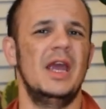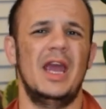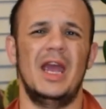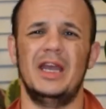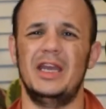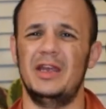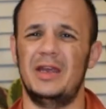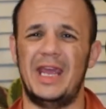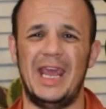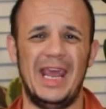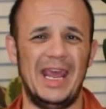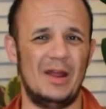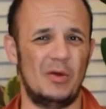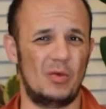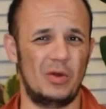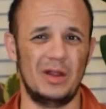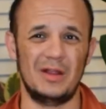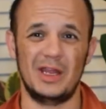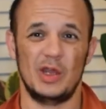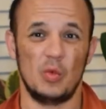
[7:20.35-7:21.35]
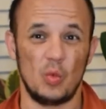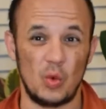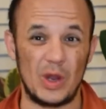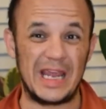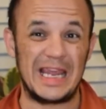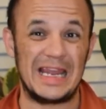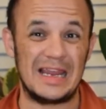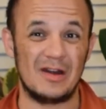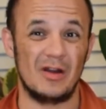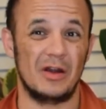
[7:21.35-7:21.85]
and you can't really
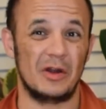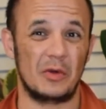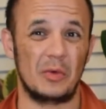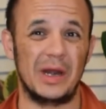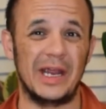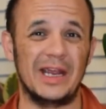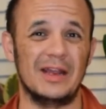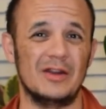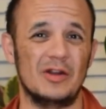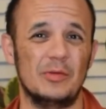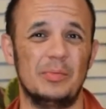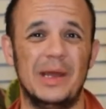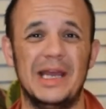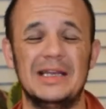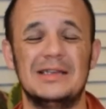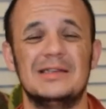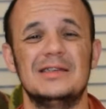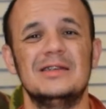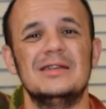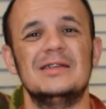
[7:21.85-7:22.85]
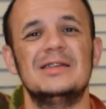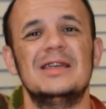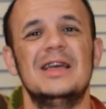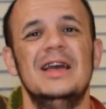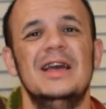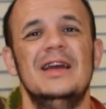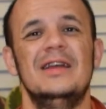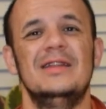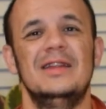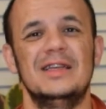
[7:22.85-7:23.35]
weed on a regular basis,